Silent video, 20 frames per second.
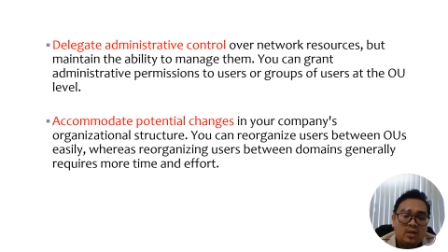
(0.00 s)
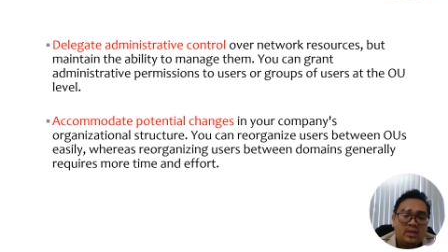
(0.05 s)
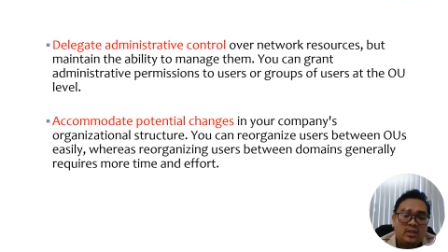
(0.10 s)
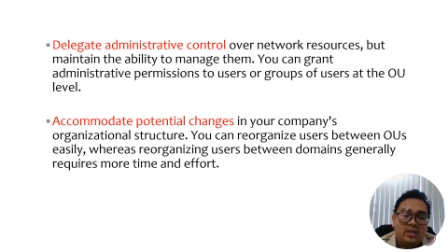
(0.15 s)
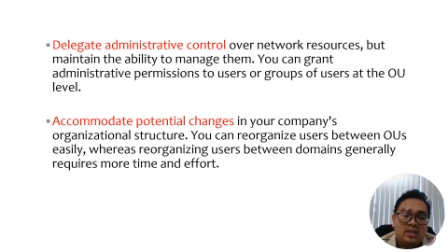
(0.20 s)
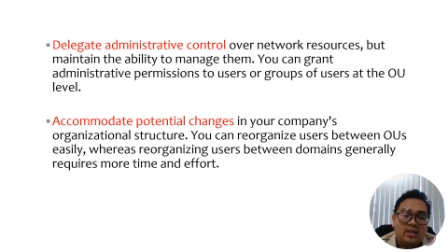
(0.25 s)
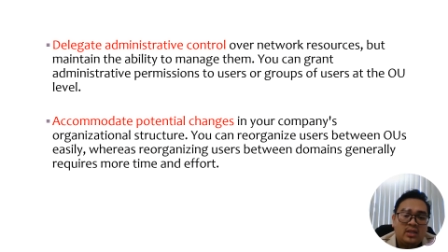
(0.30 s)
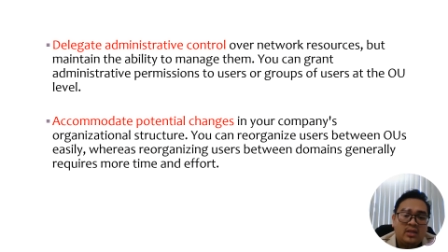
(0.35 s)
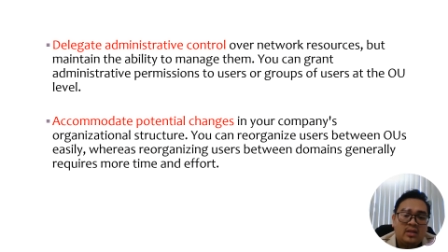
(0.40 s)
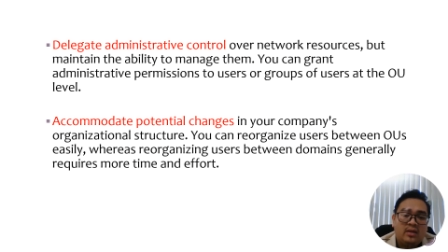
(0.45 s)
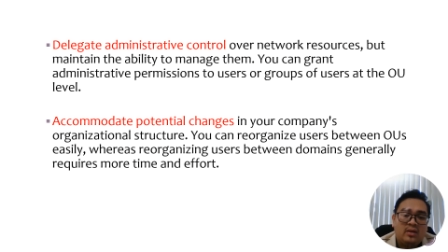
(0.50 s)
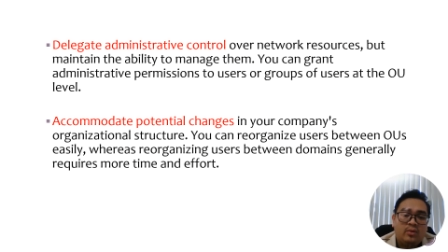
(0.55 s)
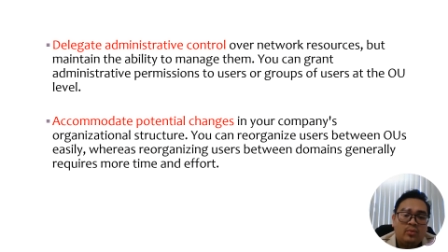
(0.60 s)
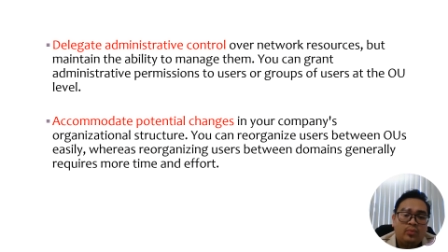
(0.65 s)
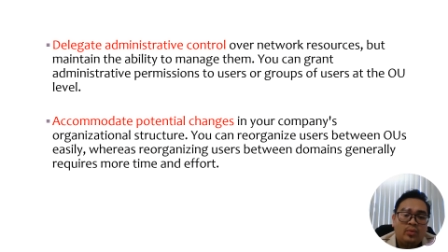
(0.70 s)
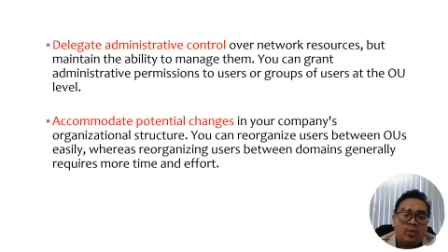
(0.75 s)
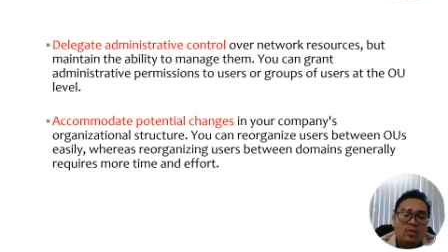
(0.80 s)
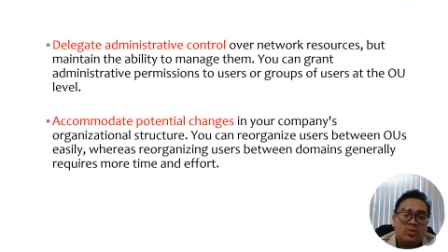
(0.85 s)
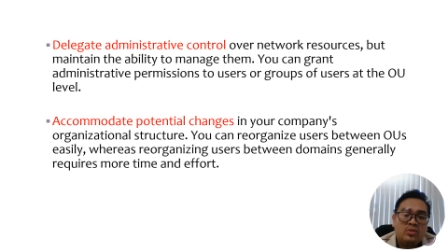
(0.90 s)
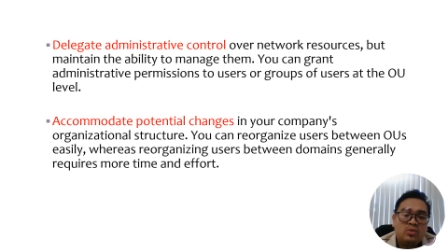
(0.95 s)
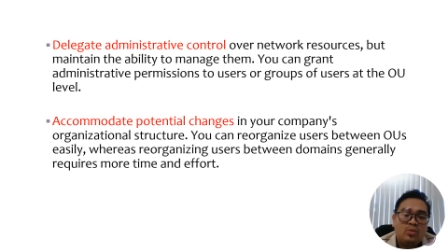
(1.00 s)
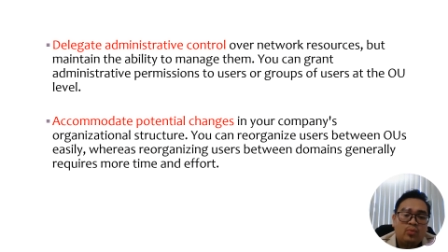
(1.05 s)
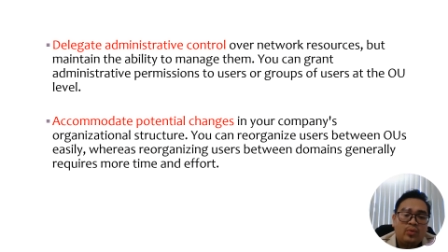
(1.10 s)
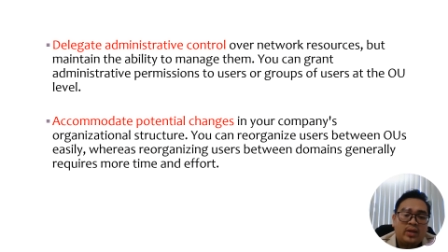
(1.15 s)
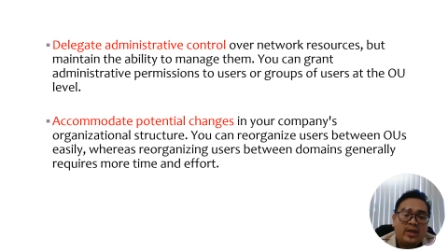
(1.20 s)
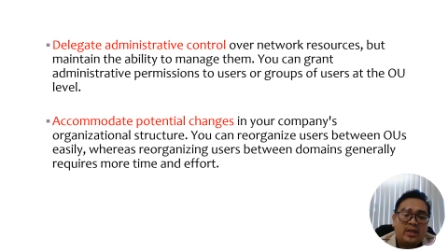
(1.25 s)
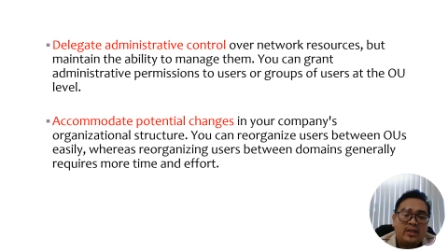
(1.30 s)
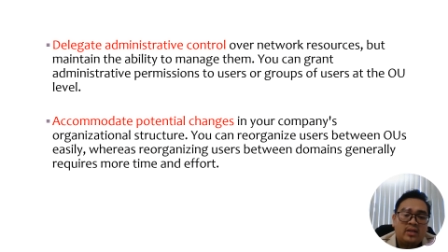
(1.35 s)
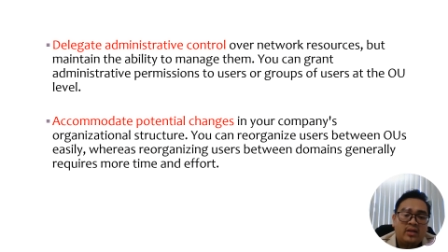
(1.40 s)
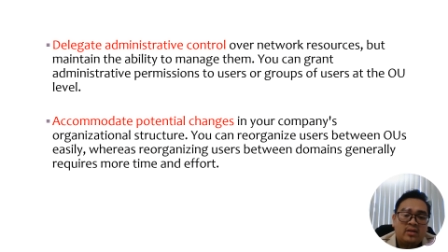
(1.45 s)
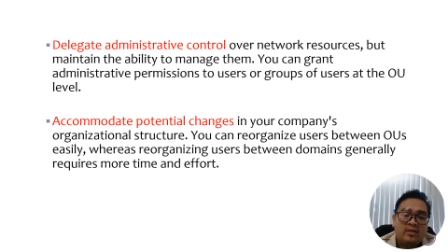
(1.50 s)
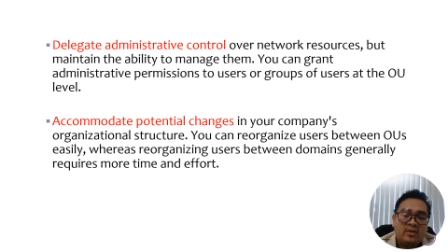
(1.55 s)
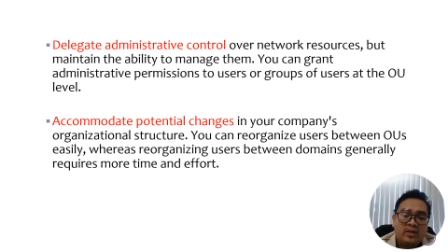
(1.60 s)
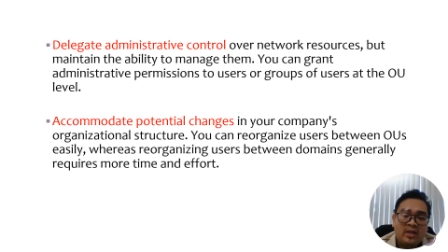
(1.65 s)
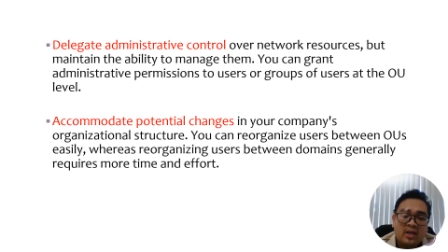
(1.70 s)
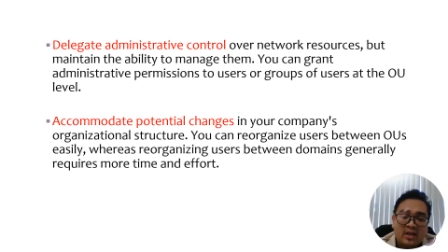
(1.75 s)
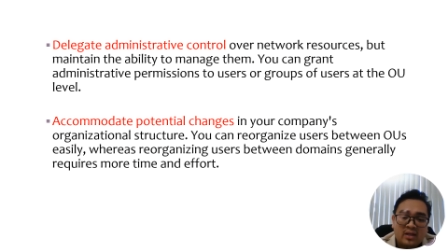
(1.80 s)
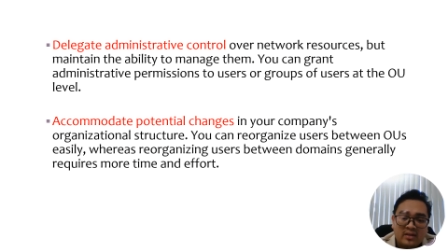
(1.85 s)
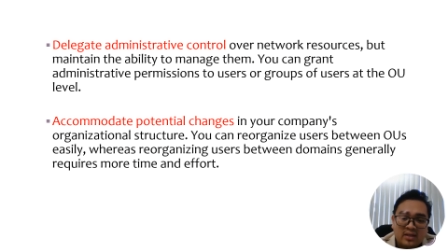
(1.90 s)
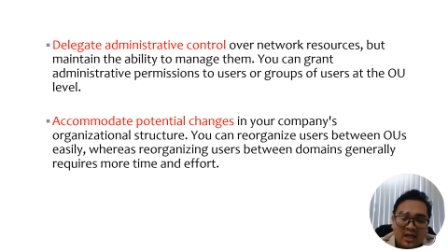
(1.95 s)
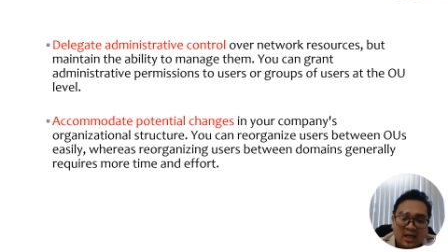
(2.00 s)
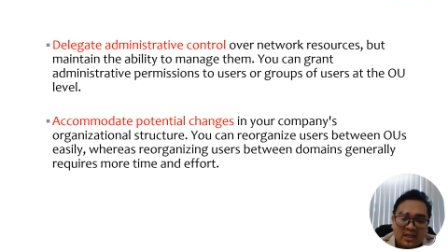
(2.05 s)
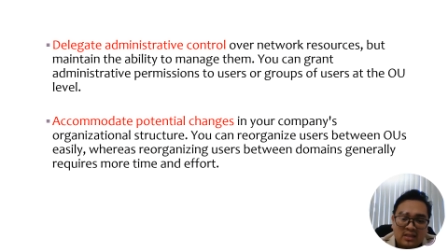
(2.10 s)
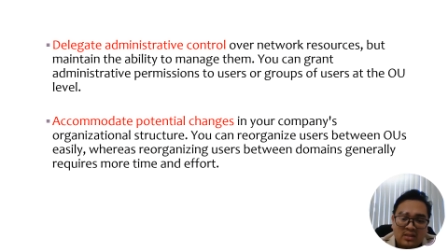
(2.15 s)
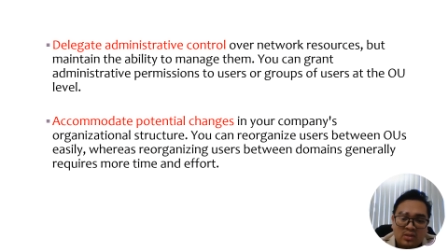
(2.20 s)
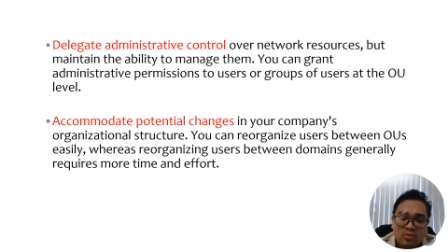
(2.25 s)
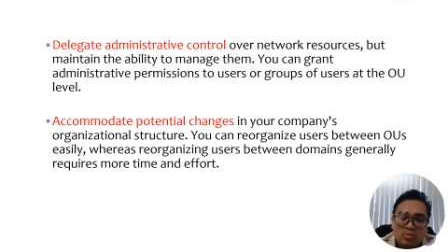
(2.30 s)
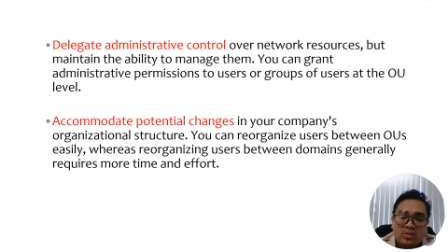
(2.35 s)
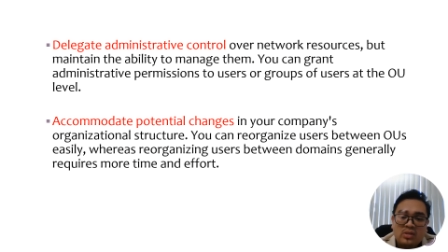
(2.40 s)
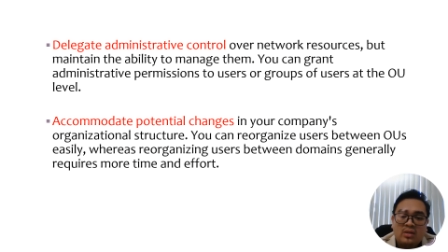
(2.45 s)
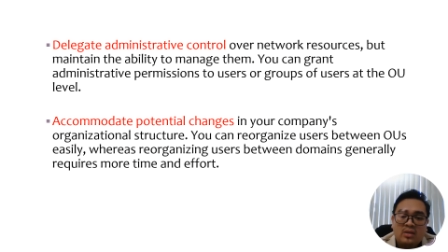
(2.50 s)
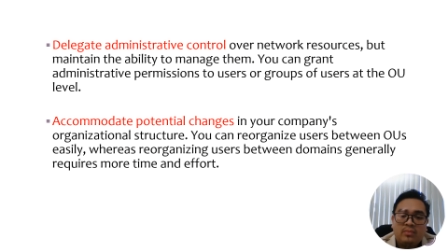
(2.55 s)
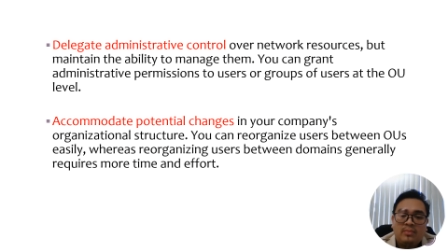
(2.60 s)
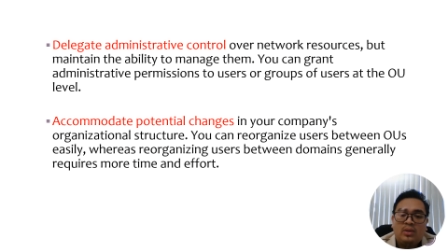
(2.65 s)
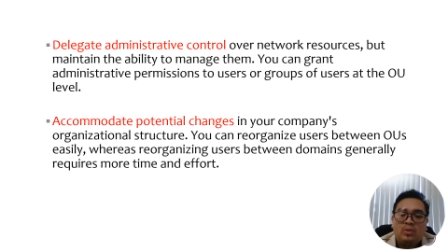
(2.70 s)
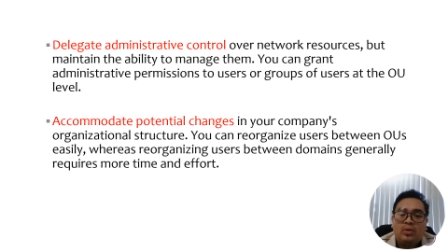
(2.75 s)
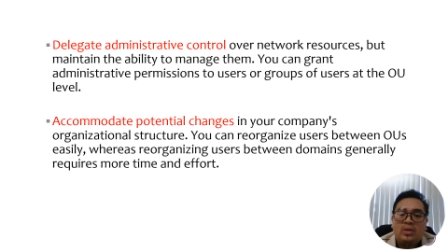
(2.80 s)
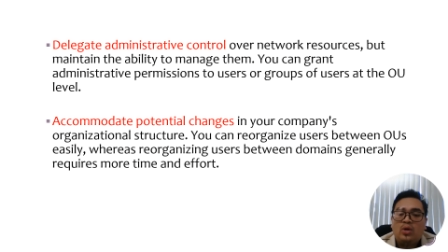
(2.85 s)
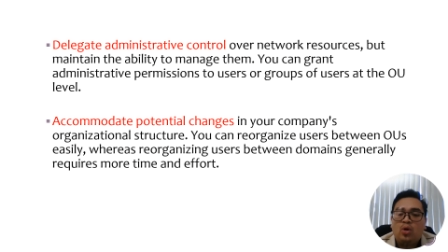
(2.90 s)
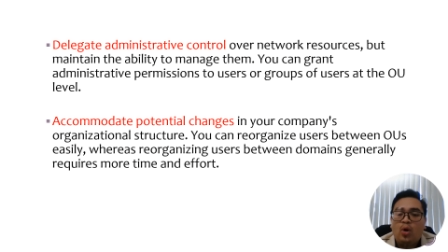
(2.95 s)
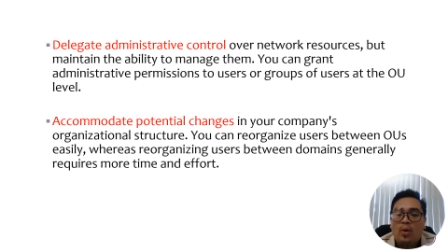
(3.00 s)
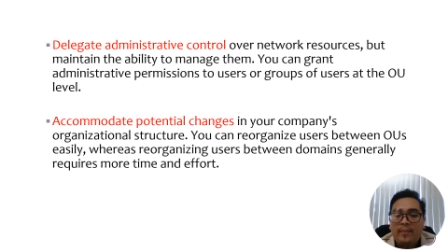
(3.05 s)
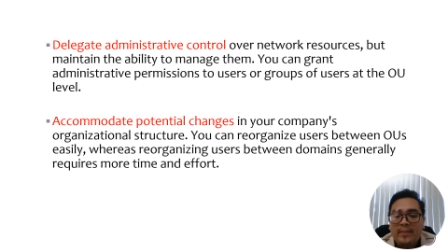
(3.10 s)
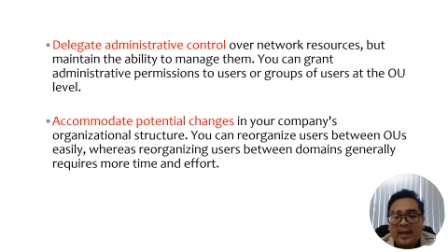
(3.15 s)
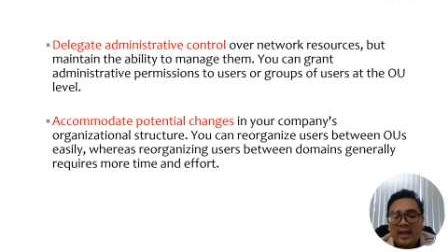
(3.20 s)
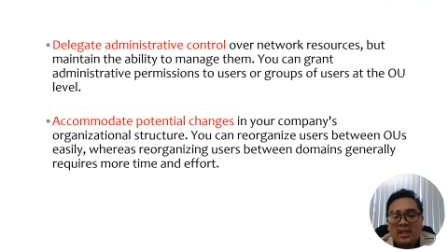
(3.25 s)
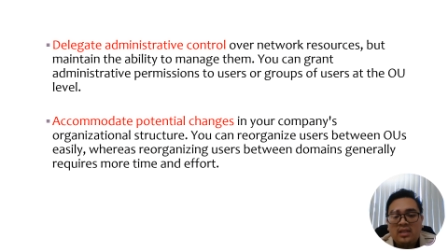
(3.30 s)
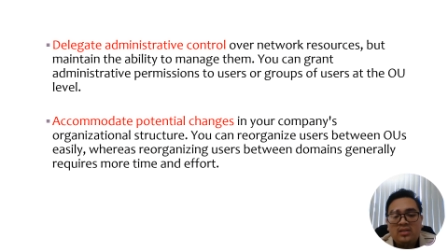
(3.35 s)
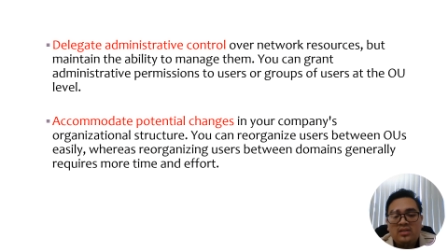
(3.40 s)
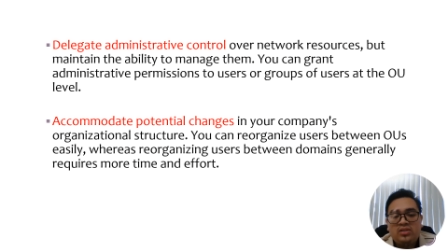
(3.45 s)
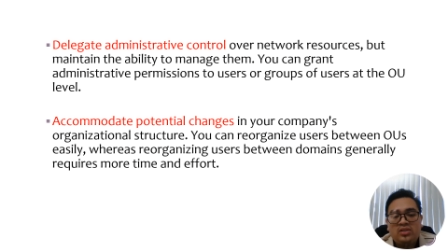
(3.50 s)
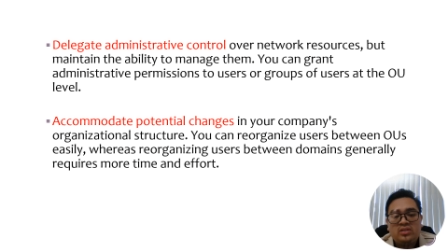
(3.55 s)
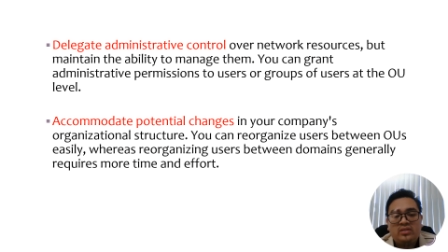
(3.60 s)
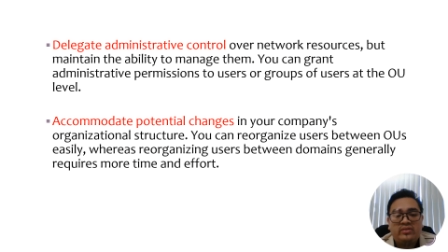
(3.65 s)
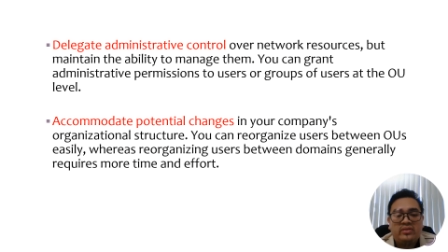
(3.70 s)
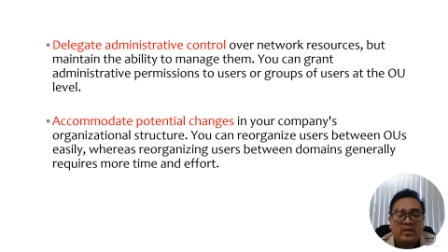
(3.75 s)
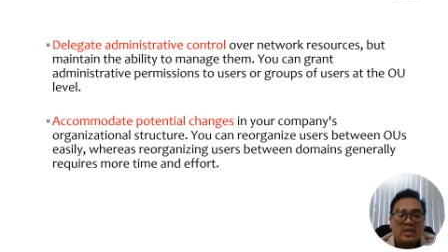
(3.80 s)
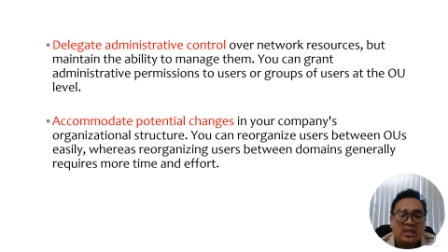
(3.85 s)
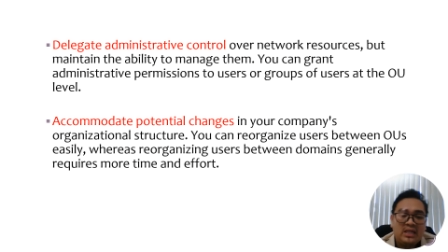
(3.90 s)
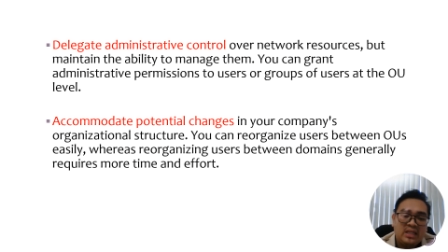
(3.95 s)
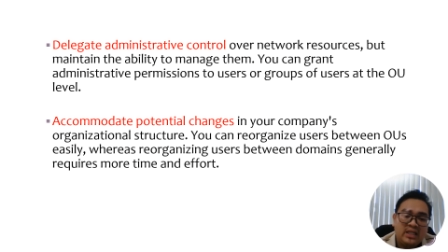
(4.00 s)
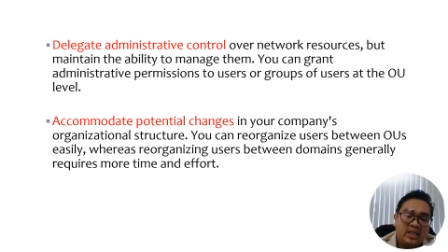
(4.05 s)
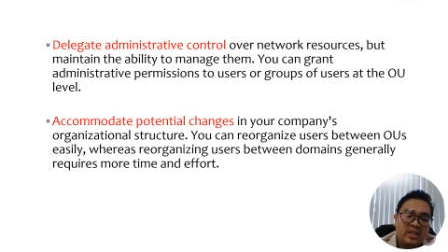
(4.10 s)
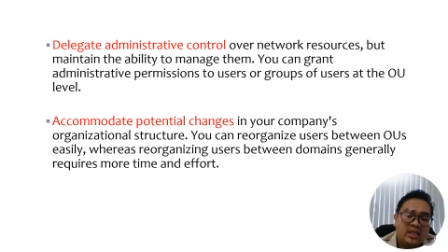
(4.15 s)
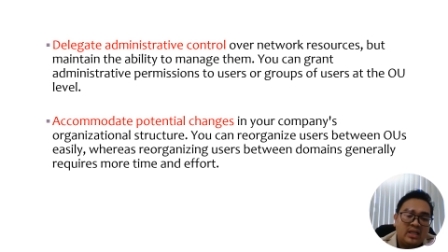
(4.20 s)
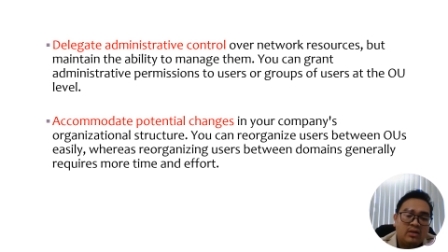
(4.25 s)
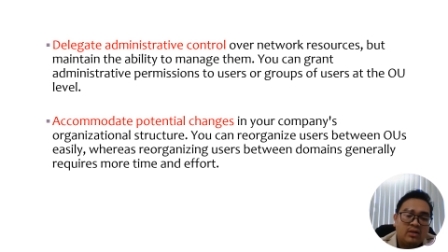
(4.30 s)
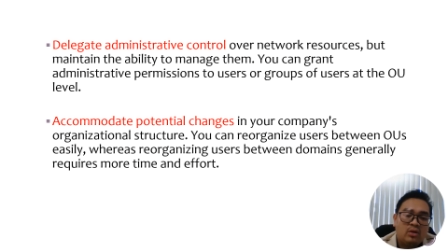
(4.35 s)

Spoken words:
we can reorganize user between the domain generally